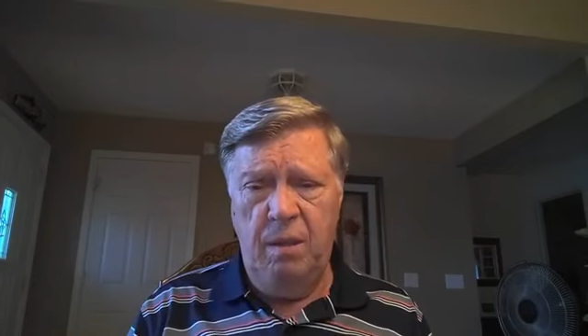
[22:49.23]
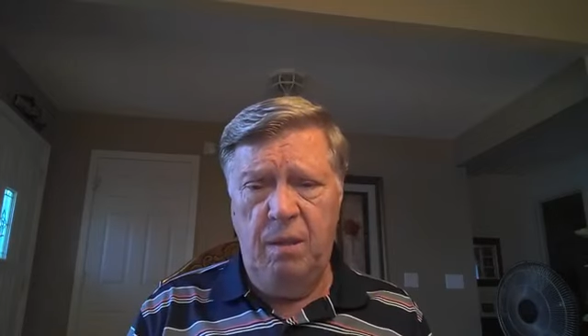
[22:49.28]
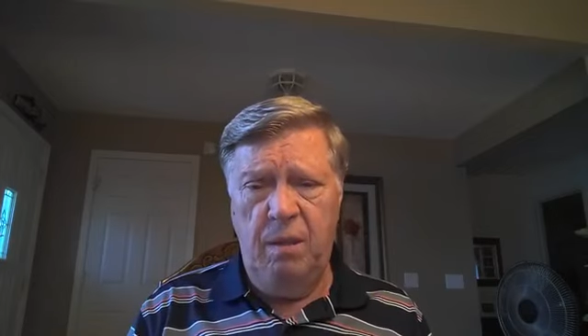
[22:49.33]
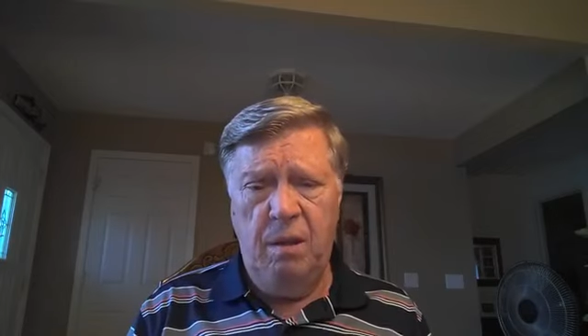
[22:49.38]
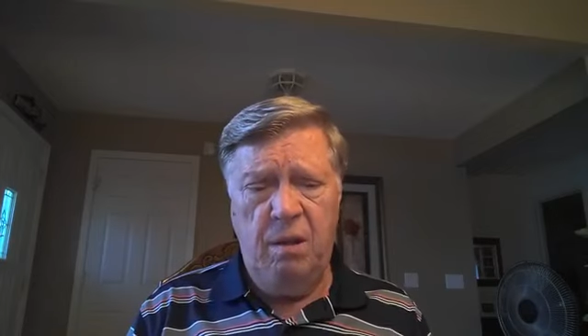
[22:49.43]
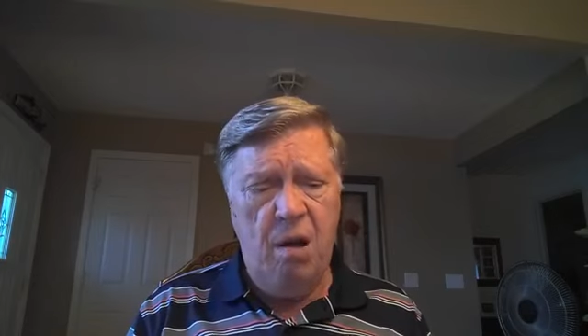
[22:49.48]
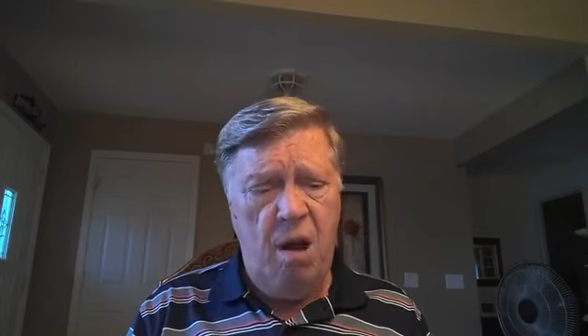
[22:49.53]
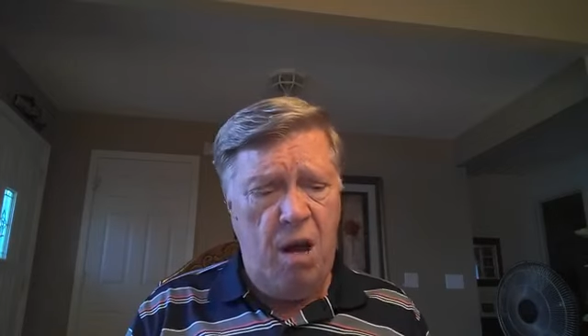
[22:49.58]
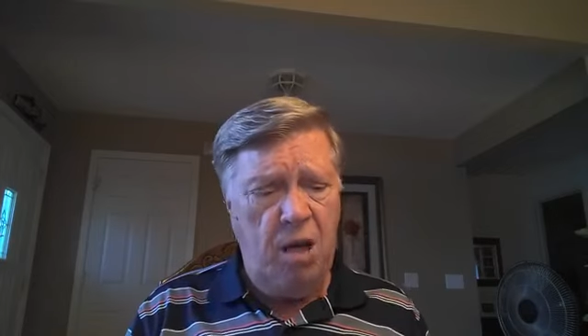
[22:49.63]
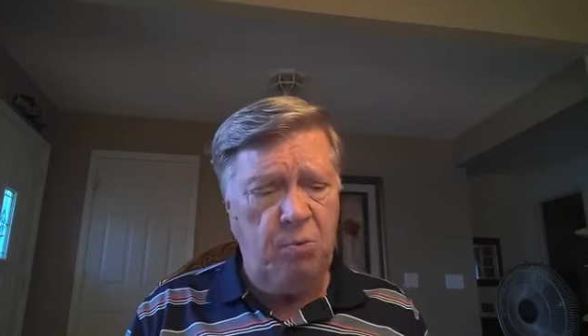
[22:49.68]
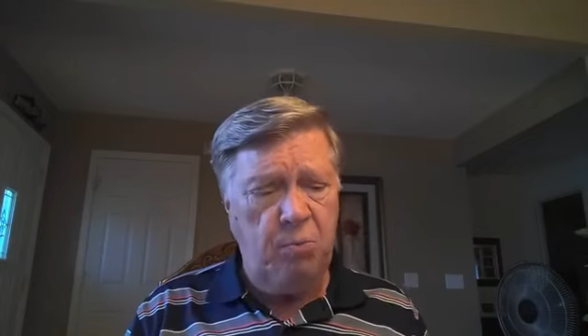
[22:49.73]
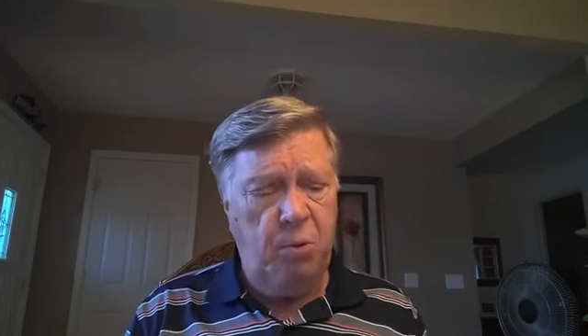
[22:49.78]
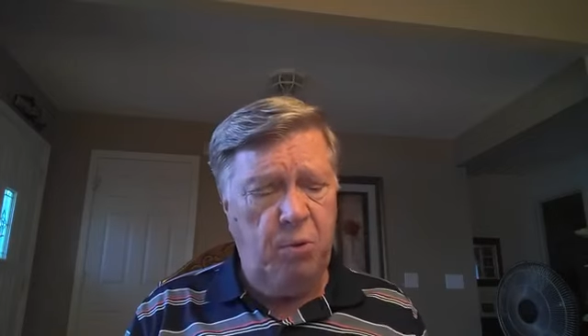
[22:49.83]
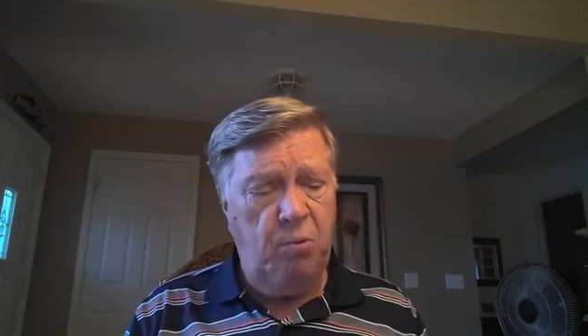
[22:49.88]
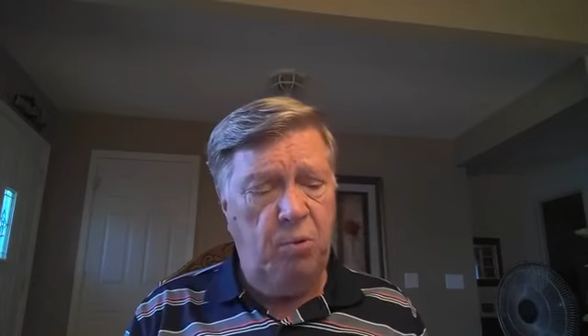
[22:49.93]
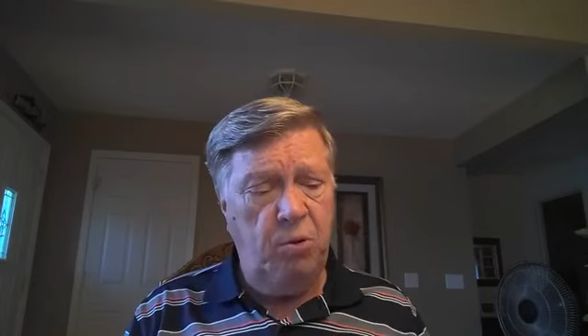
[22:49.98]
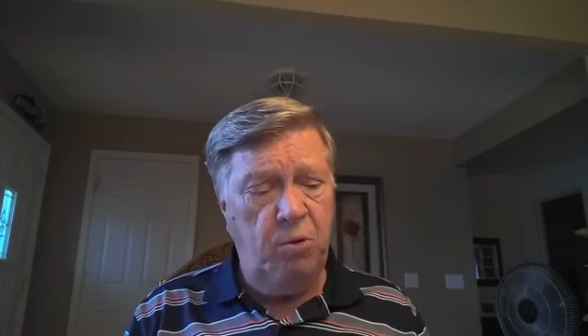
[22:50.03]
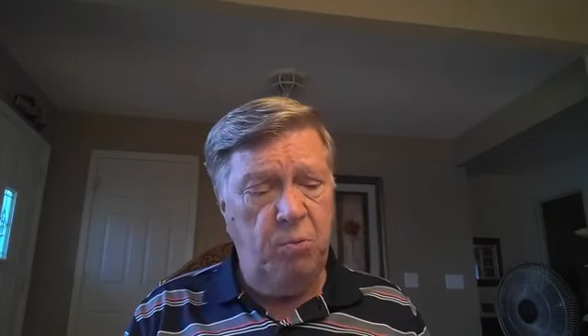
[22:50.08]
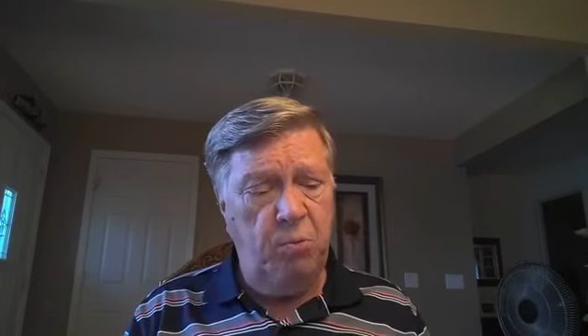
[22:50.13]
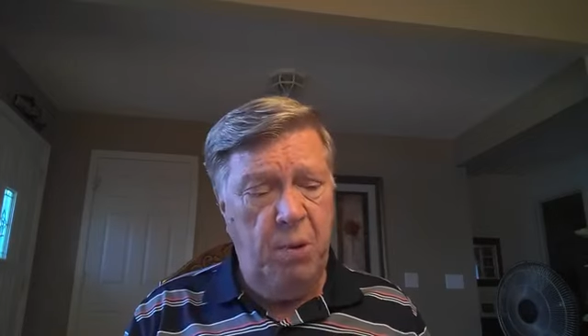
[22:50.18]
The gospel
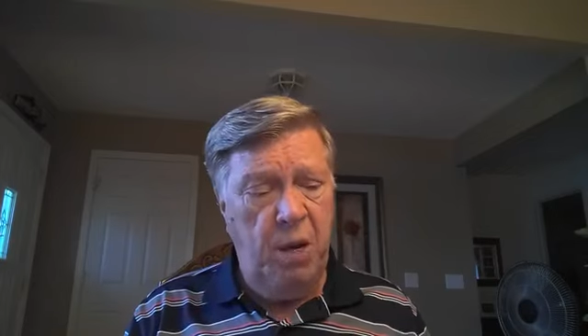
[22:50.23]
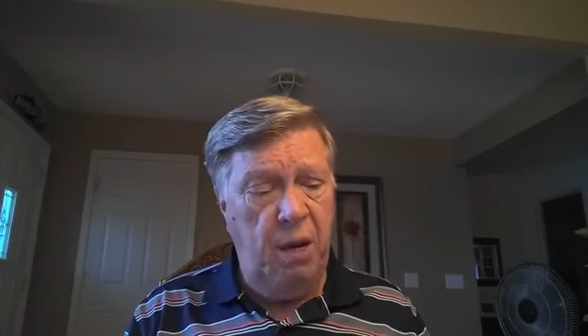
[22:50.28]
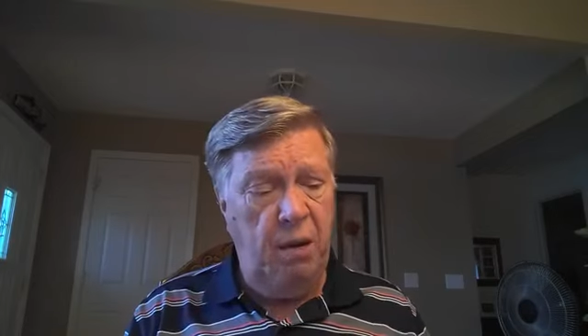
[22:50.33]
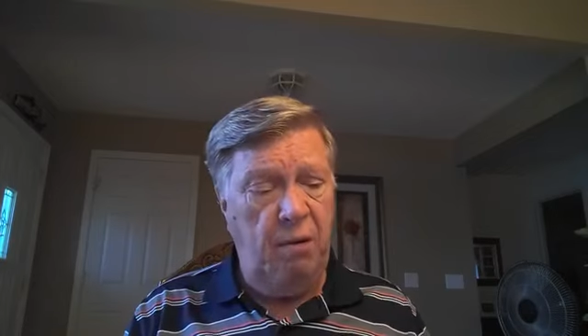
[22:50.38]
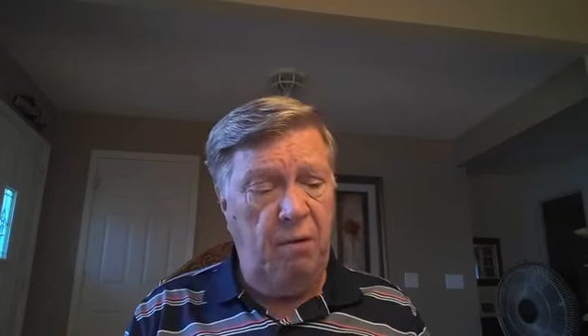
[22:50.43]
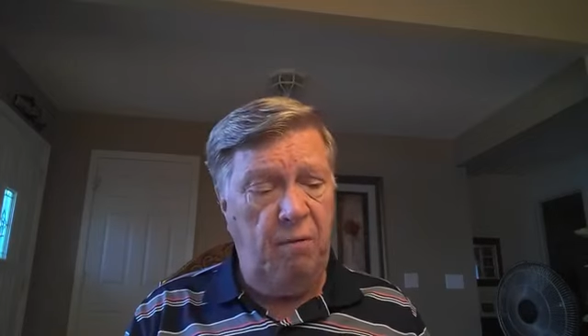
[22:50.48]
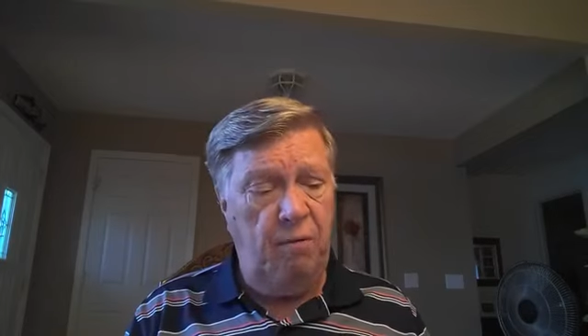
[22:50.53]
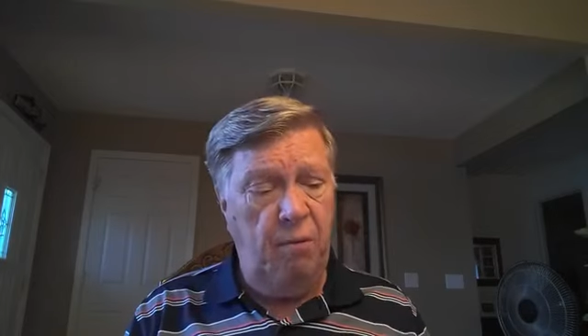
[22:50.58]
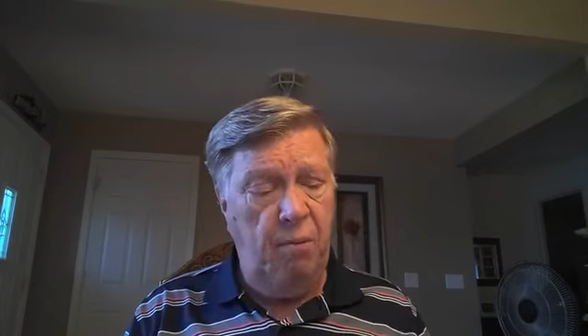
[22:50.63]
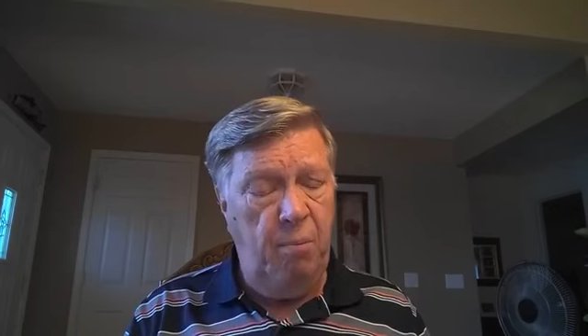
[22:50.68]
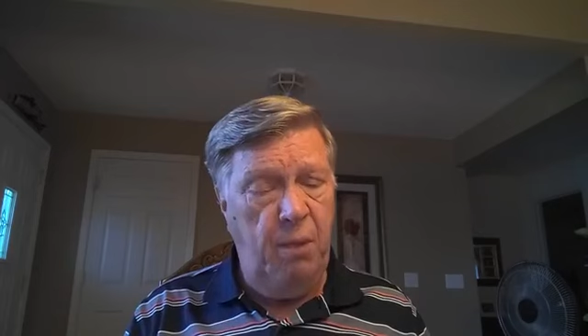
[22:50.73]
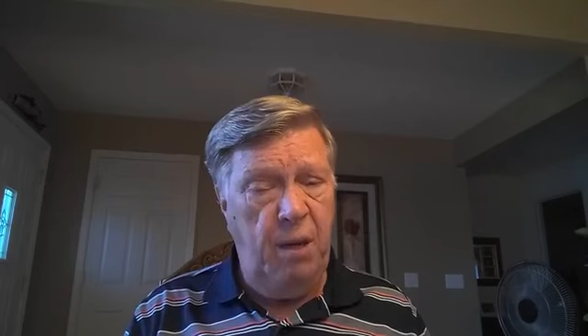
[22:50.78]
was meant for